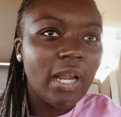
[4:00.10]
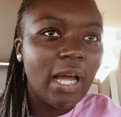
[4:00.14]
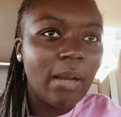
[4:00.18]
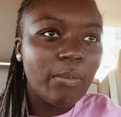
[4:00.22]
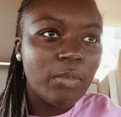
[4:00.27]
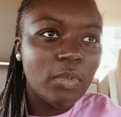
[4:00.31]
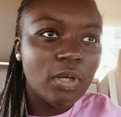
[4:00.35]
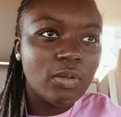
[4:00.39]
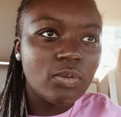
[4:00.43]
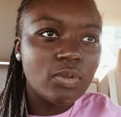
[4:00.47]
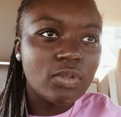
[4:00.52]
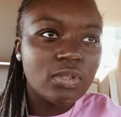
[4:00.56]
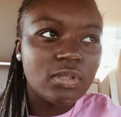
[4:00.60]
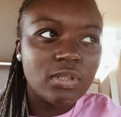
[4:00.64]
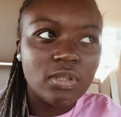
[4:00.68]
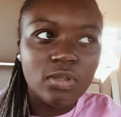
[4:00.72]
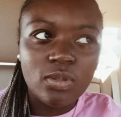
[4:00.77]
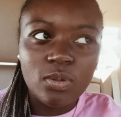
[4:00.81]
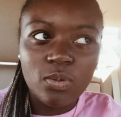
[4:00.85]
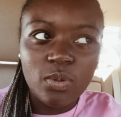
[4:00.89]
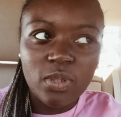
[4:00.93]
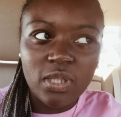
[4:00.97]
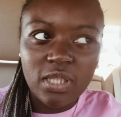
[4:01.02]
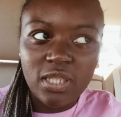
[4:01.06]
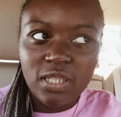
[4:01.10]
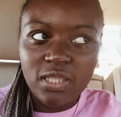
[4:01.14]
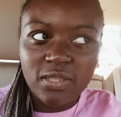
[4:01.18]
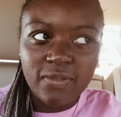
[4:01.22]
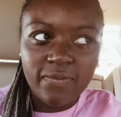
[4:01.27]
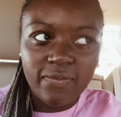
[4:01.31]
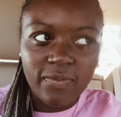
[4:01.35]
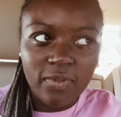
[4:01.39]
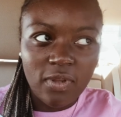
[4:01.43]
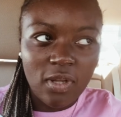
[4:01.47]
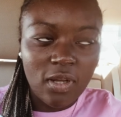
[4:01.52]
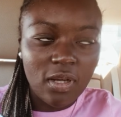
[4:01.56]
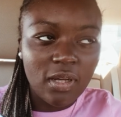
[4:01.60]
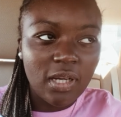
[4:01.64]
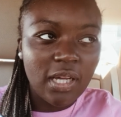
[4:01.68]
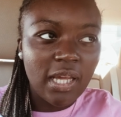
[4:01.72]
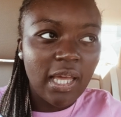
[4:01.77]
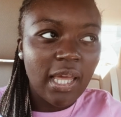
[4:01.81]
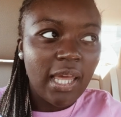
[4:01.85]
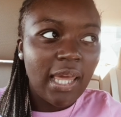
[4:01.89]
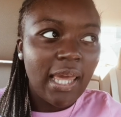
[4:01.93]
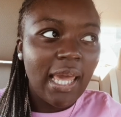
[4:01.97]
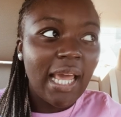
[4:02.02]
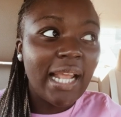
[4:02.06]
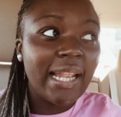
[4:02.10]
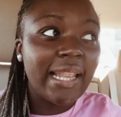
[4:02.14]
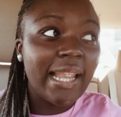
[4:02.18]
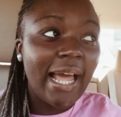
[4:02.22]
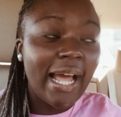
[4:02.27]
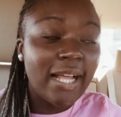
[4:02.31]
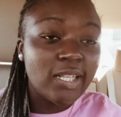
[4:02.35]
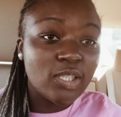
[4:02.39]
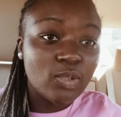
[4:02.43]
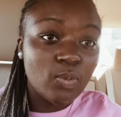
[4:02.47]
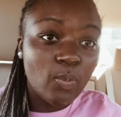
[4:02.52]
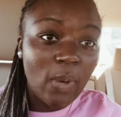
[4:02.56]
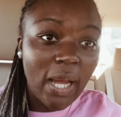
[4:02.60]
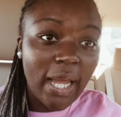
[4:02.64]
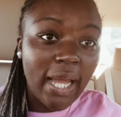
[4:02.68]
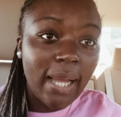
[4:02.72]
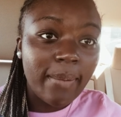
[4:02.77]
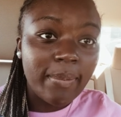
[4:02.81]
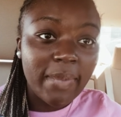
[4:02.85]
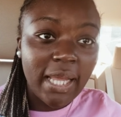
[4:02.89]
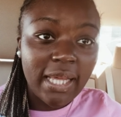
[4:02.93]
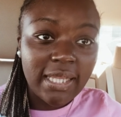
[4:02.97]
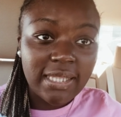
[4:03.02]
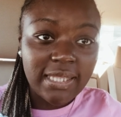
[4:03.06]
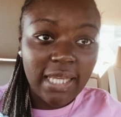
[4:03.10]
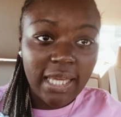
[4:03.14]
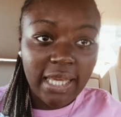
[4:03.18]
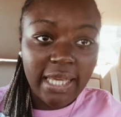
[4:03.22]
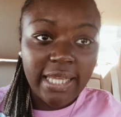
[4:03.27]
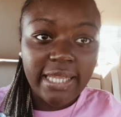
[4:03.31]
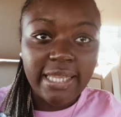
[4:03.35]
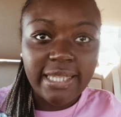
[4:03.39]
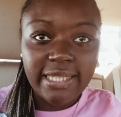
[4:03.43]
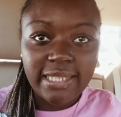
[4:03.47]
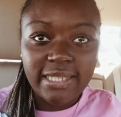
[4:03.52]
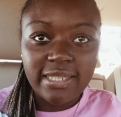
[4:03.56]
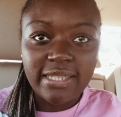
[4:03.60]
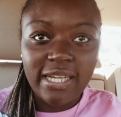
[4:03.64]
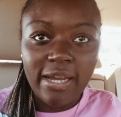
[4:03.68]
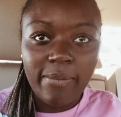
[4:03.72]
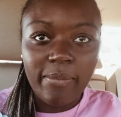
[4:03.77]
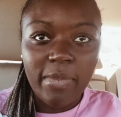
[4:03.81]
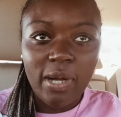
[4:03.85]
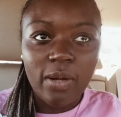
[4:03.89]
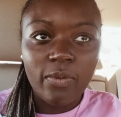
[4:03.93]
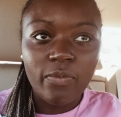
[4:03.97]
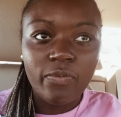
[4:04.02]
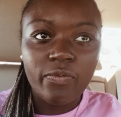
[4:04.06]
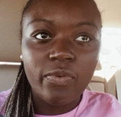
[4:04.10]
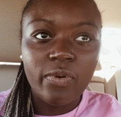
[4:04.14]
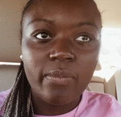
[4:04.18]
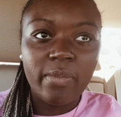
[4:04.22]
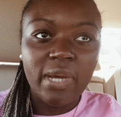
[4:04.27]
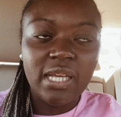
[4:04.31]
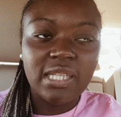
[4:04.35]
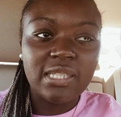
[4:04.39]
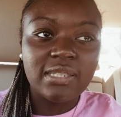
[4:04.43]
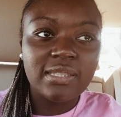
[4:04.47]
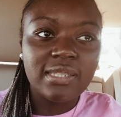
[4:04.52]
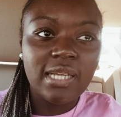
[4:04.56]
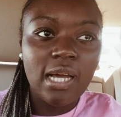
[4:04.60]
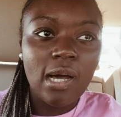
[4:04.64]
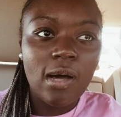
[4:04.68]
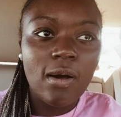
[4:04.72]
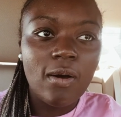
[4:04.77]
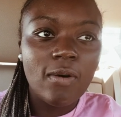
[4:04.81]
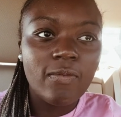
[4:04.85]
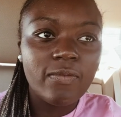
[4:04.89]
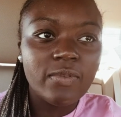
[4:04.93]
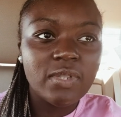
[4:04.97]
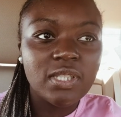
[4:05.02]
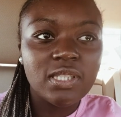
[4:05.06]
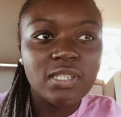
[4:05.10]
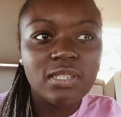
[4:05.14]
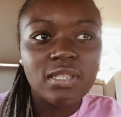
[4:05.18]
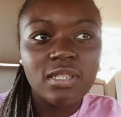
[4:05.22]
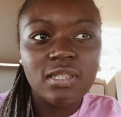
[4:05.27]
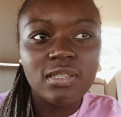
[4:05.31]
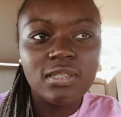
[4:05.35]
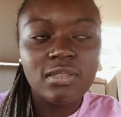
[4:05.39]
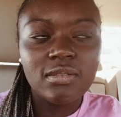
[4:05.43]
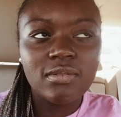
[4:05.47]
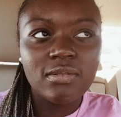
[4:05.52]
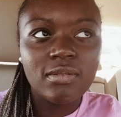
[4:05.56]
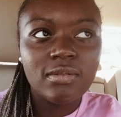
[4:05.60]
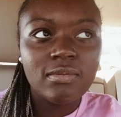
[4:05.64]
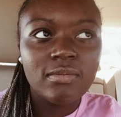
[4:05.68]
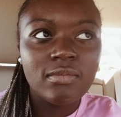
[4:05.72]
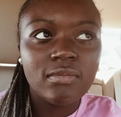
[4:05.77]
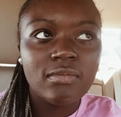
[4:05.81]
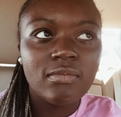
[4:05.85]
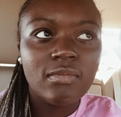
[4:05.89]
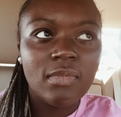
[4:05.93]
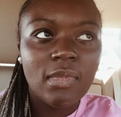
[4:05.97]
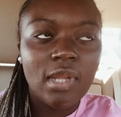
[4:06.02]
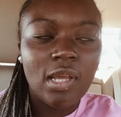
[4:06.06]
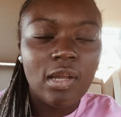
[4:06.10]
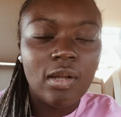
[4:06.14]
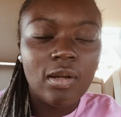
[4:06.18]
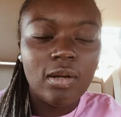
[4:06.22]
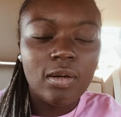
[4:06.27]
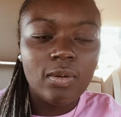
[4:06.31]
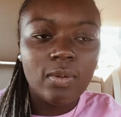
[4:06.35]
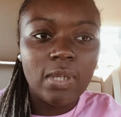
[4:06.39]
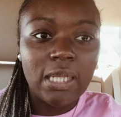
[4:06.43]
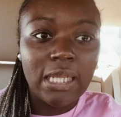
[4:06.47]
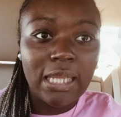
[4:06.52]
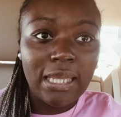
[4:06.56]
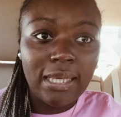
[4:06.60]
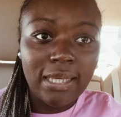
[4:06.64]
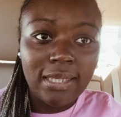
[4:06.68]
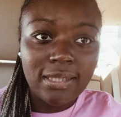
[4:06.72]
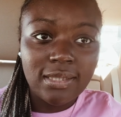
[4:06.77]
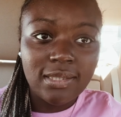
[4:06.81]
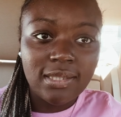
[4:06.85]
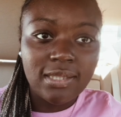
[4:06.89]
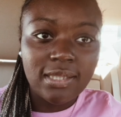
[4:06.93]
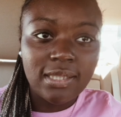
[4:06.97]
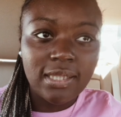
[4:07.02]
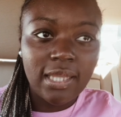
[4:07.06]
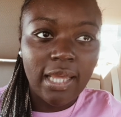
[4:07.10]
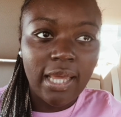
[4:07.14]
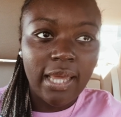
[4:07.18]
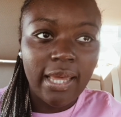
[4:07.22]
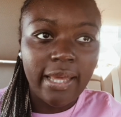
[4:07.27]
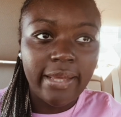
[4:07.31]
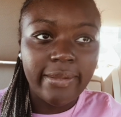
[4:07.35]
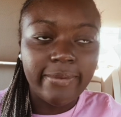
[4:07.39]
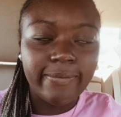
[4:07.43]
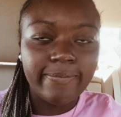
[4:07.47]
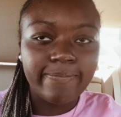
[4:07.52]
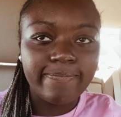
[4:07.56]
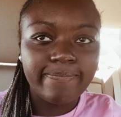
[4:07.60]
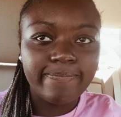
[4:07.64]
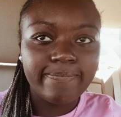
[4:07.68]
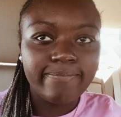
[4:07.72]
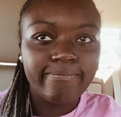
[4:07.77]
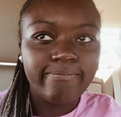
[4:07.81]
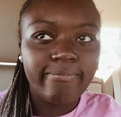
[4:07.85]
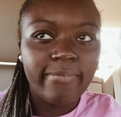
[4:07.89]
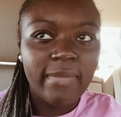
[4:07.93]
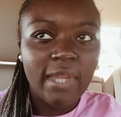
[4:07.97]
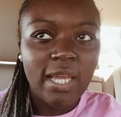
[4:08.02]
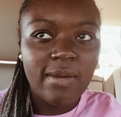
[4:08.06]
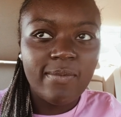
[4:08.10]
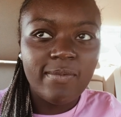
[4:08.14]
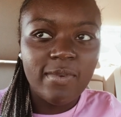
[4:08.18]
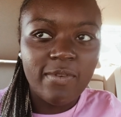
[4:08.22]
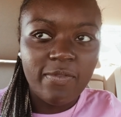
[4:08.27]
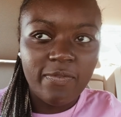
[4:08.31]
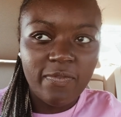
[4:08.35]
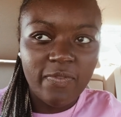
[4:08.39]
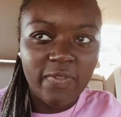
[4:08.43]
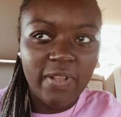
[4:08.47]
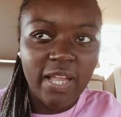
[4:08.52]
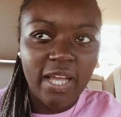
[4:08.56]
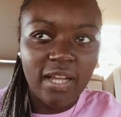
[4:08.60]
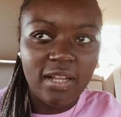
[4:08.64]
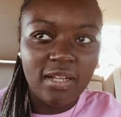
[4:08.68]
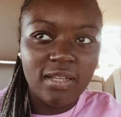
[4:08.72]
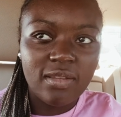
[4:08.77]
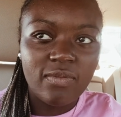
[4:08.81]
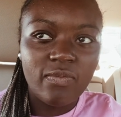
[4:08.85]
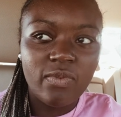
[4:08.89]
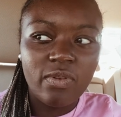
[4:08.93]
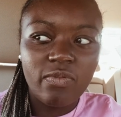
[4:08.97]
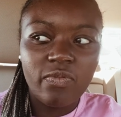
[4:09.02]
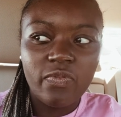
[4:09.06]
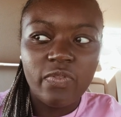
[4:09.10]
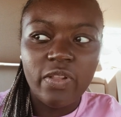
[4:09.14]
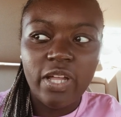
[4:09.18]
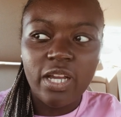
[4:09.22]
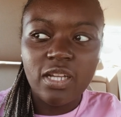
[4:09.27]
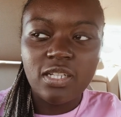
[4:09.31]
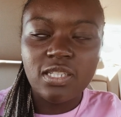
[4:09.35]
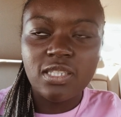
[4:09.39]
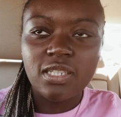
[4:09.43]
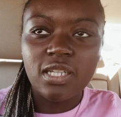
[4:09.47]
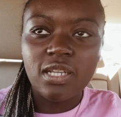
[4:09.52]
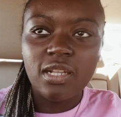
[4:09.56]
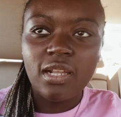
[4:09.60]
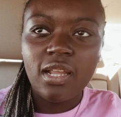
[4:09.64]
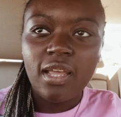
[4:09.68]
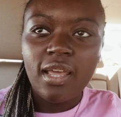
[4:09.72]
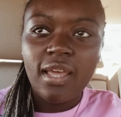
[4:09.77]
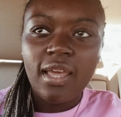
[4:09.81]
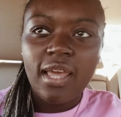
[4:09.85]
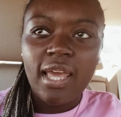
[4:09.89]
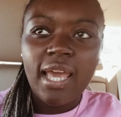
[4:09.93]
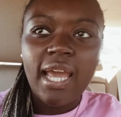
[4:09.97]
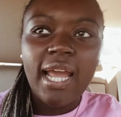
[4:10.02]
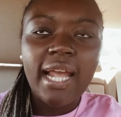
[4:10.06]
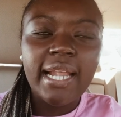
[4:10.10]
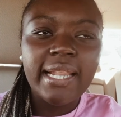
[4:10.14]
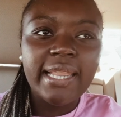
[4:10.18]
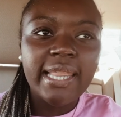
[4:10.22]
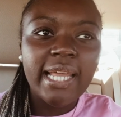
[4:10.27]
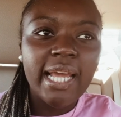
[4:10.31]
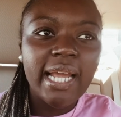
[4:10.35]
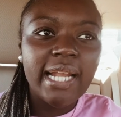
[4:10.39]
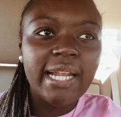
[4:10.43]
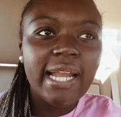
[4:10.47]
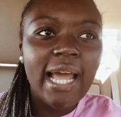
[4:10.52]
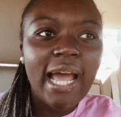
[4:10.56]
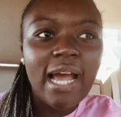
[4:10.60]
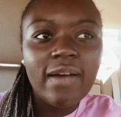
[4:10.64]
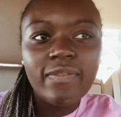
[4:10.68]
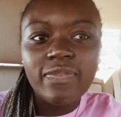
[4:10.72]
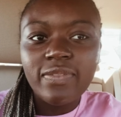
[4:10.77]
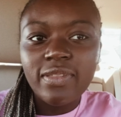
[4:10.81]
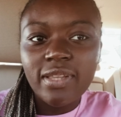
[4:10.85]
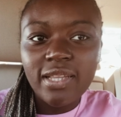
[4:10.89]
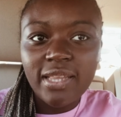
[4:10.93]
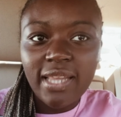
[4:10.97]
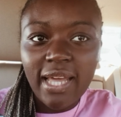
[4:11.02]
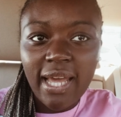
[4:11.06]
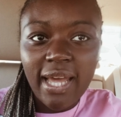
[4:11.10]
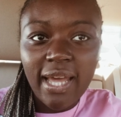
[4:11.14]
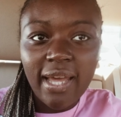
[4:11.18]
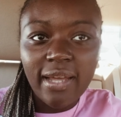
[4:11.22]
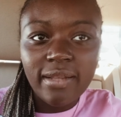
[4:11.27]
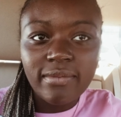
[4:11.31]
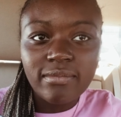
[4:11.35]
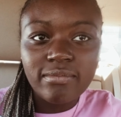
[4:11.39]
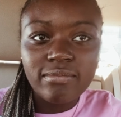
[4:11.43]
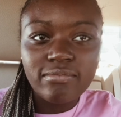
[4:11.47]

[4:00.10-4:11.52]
I'm going to do in this vlog, and that's why I'm like taking this time out for myself. It's just go and eat and reflection, and then after that